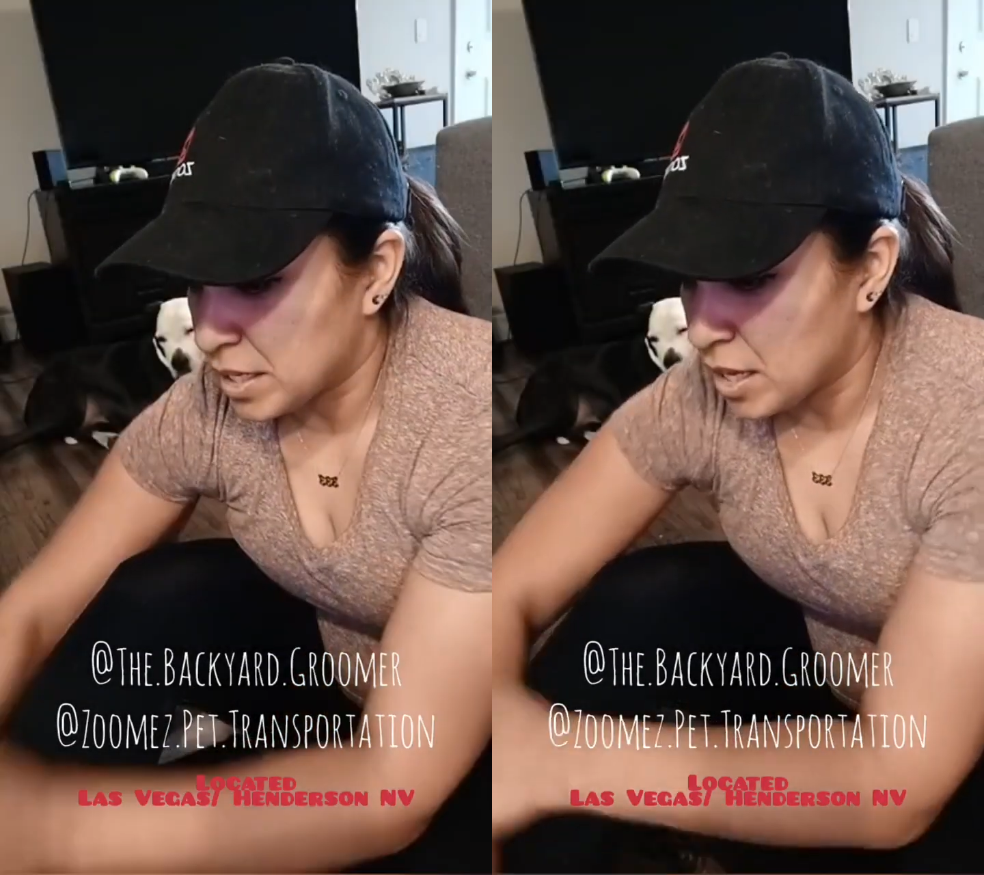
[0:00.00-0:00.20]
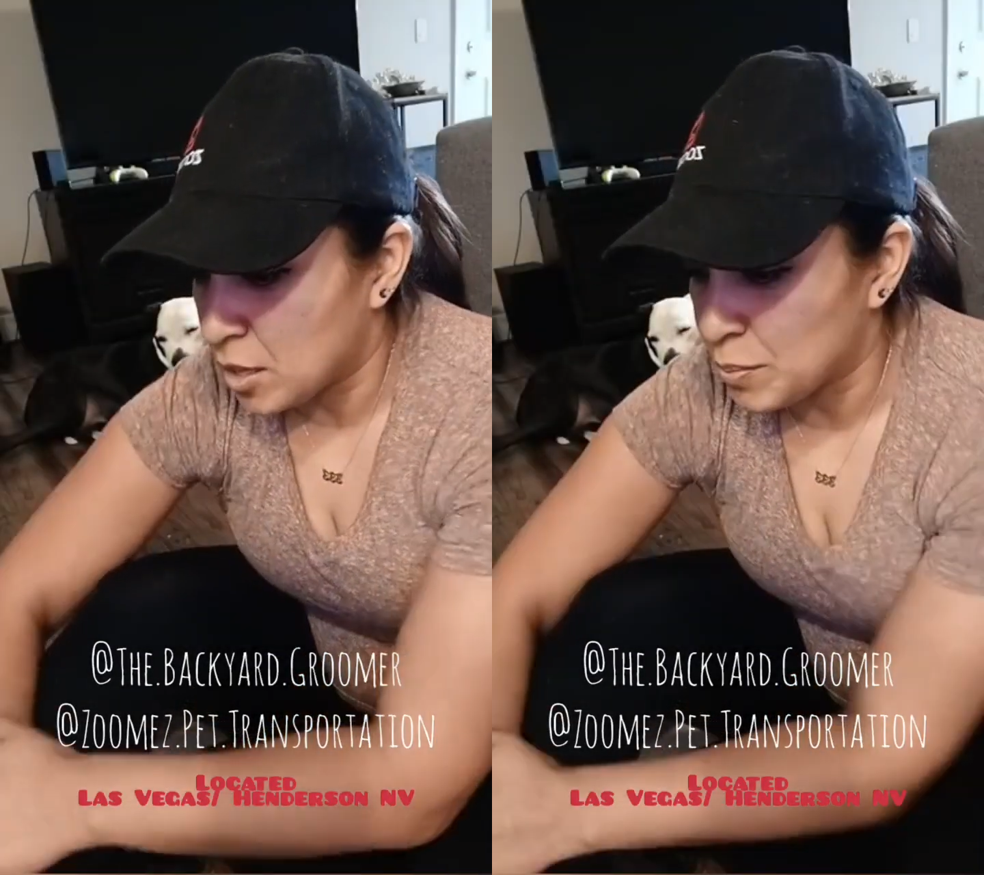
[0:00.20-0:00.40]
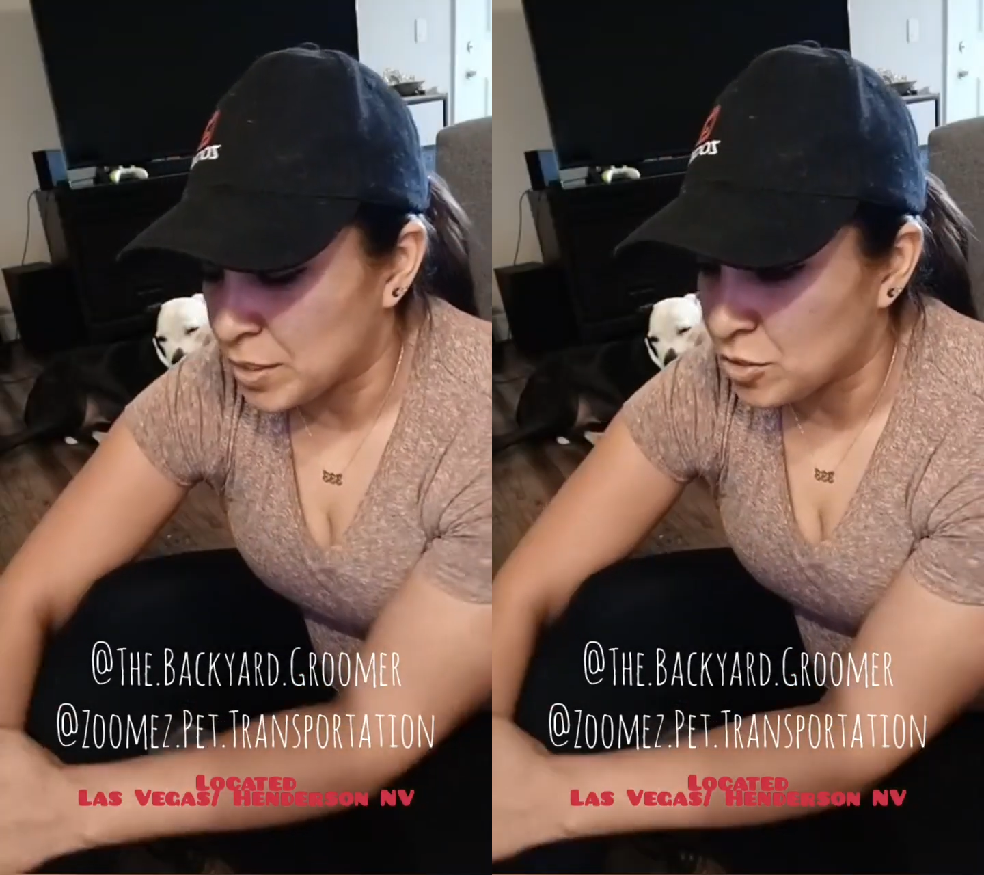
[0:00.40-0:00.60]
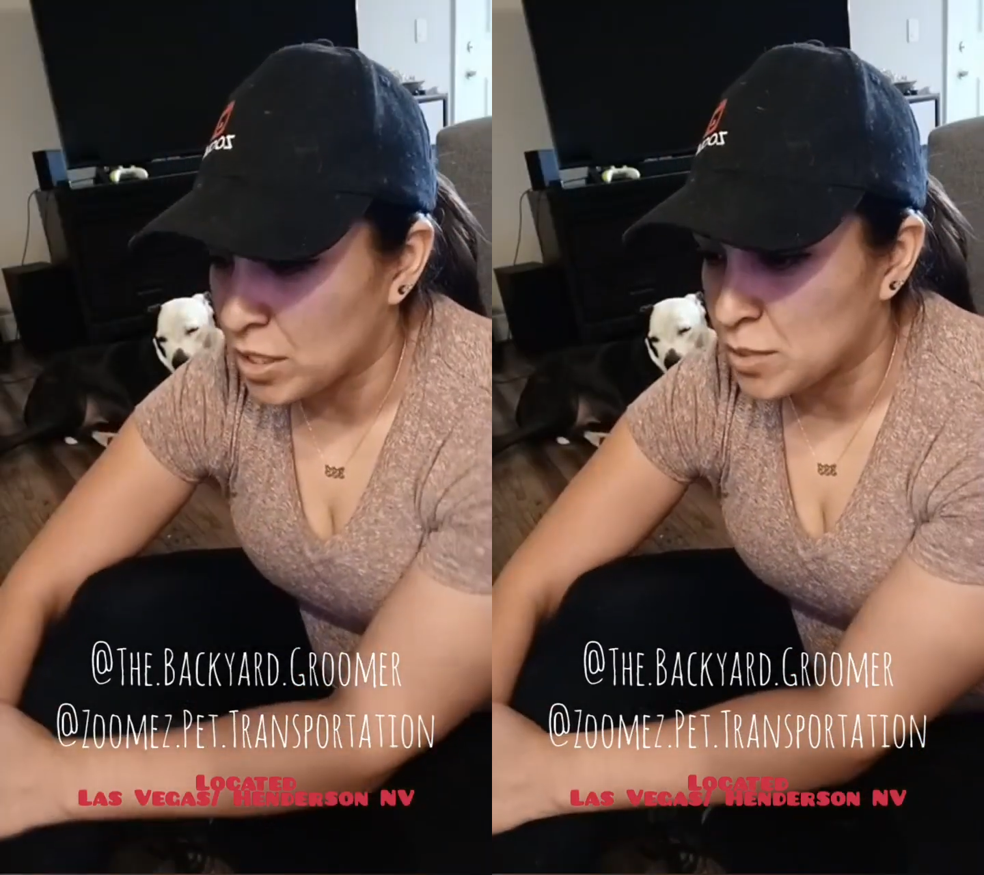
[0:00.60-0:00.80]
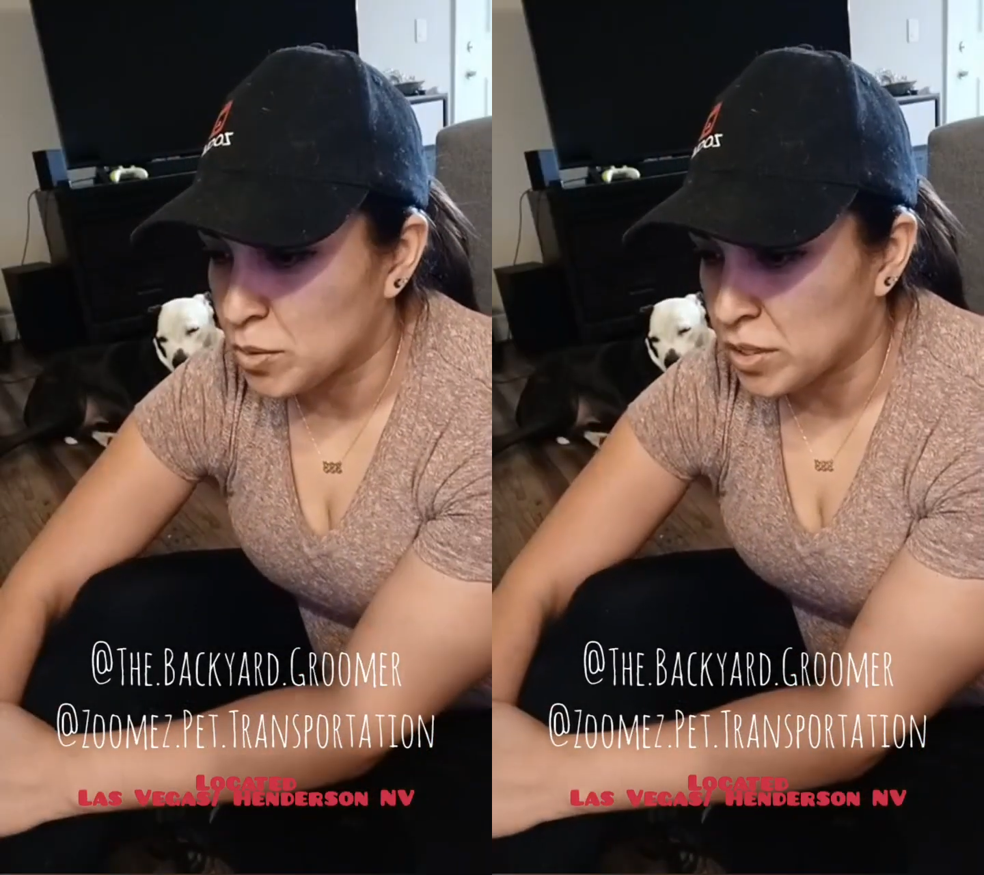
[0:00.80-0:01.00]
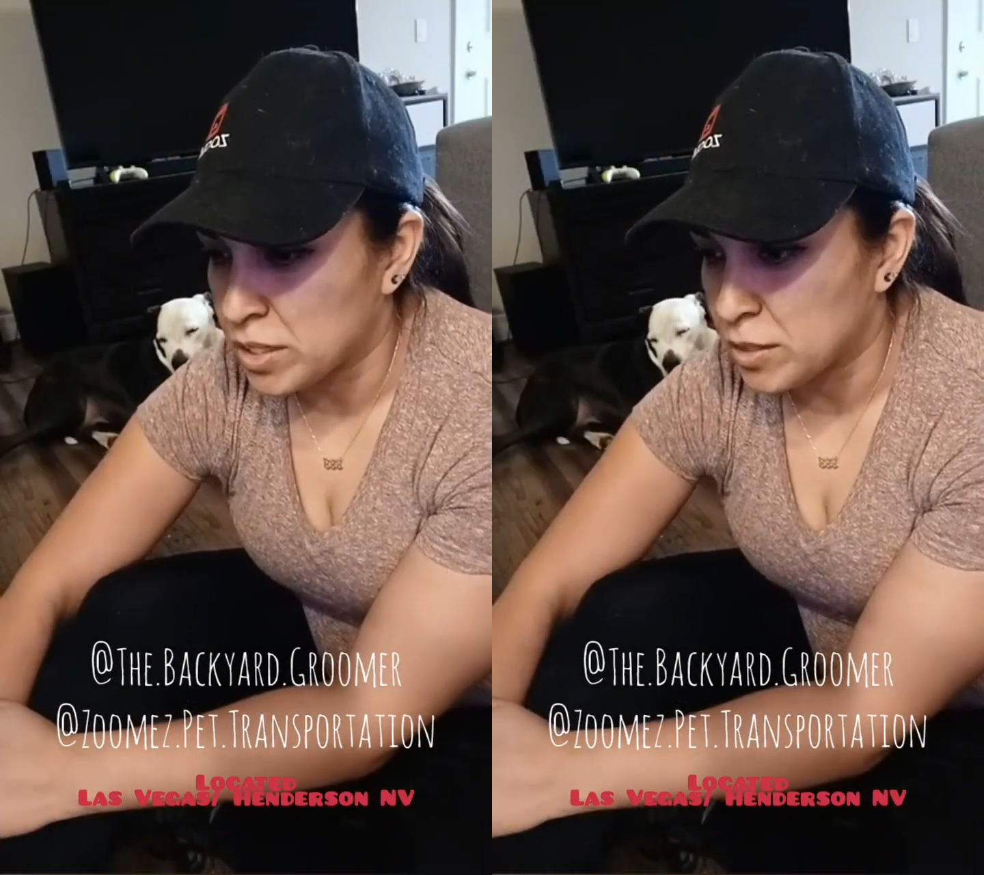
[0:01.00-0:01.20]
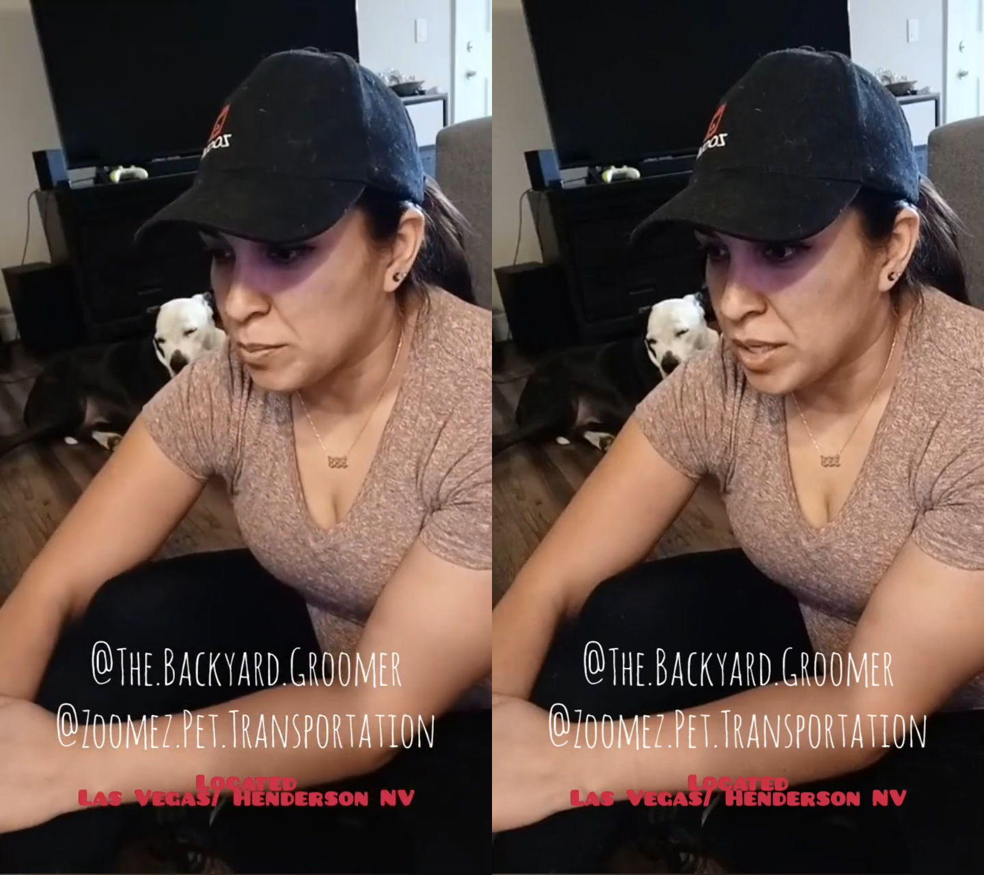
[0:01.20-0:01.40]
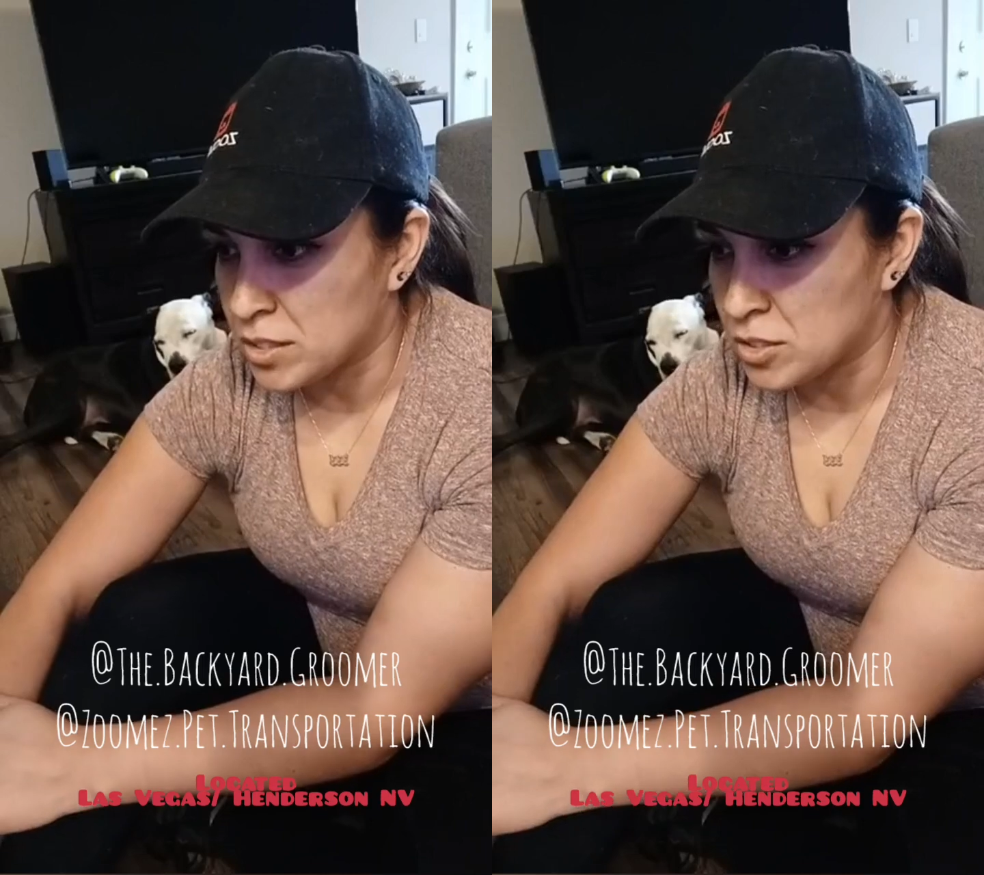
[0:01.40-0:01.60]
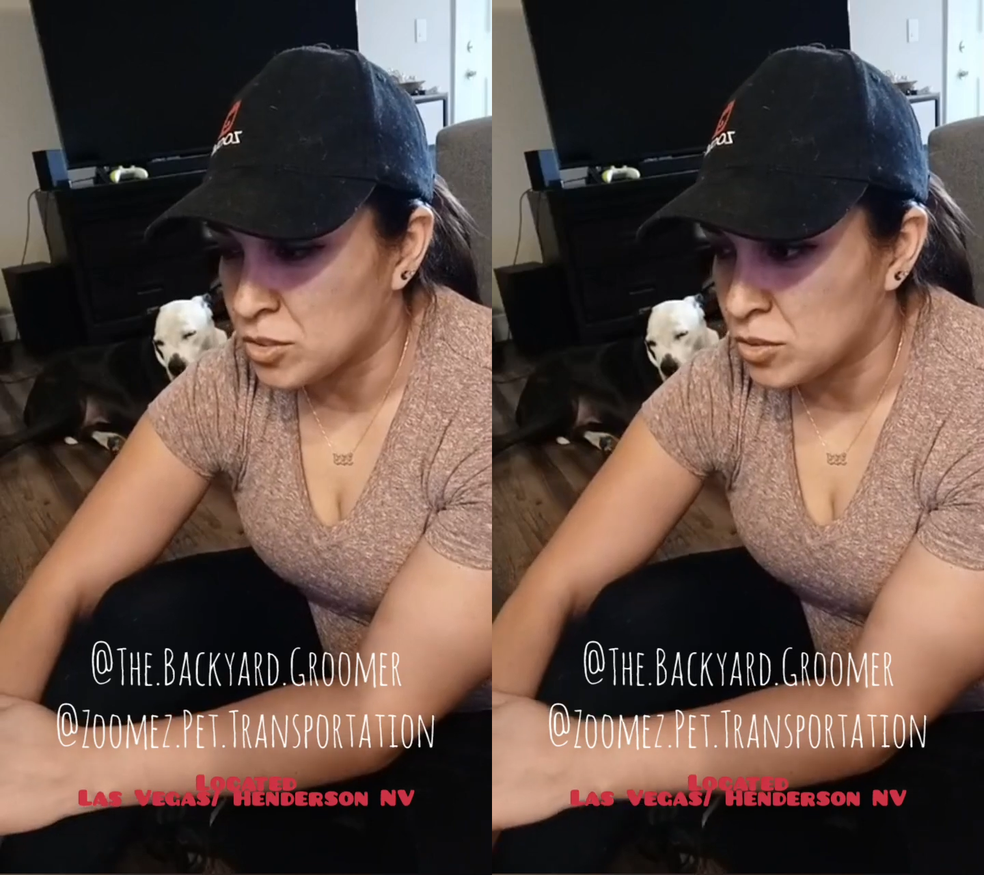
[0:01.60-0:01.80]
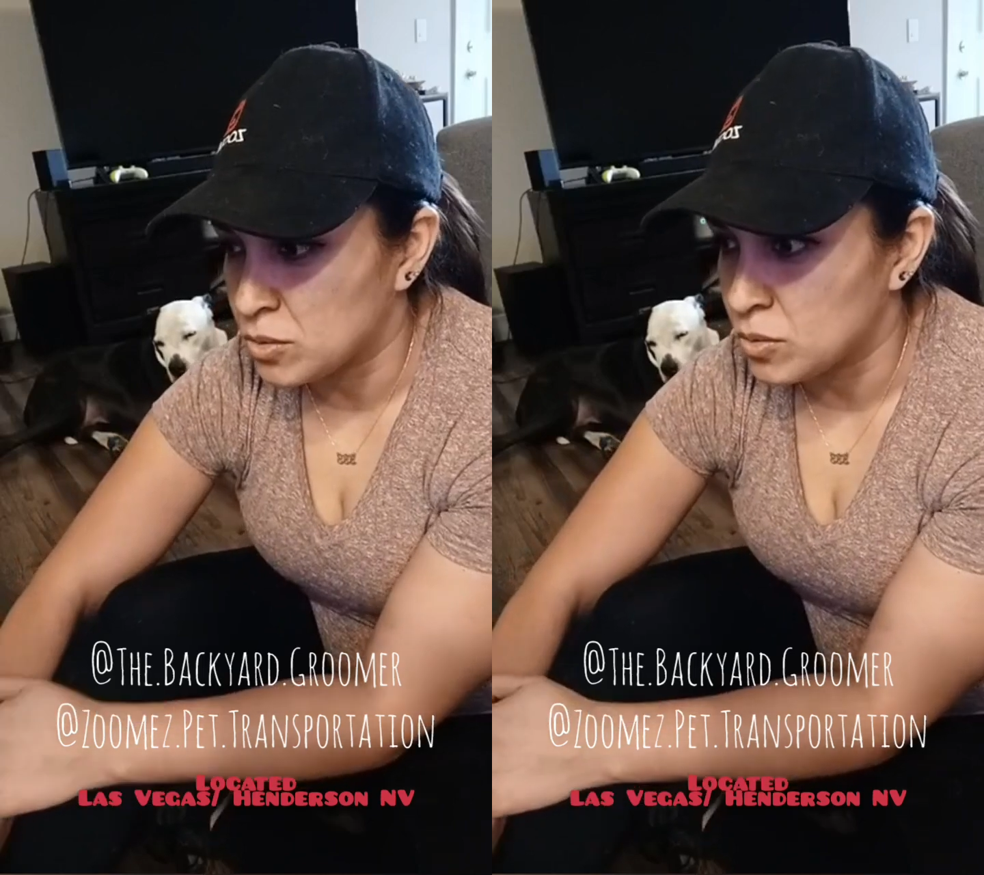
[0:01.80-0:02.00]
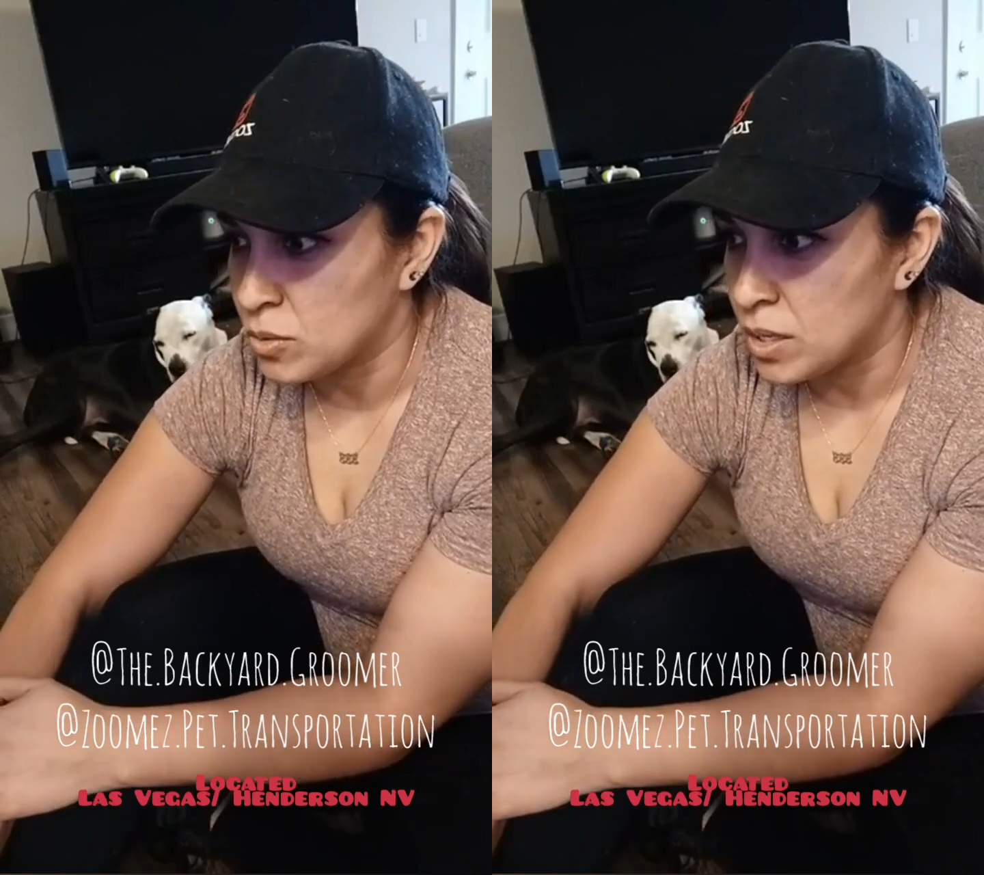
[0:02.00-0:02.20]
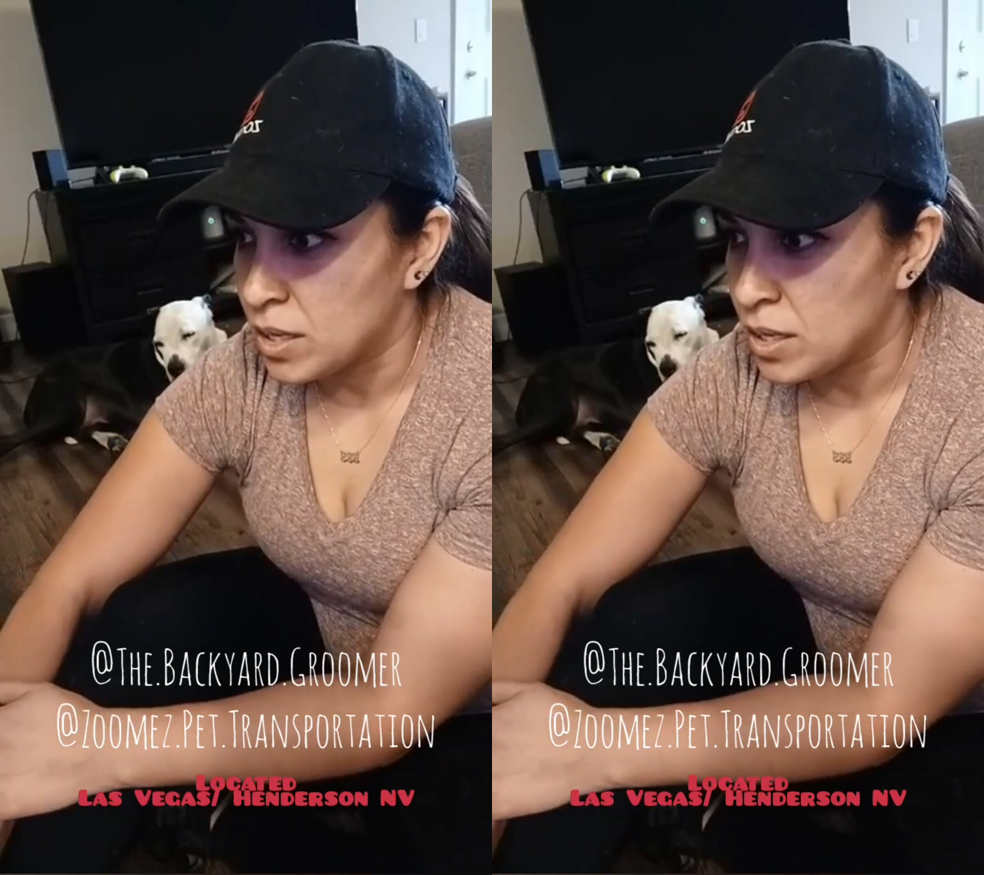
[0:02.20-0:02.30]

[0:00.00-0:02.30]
help in transporting their pets to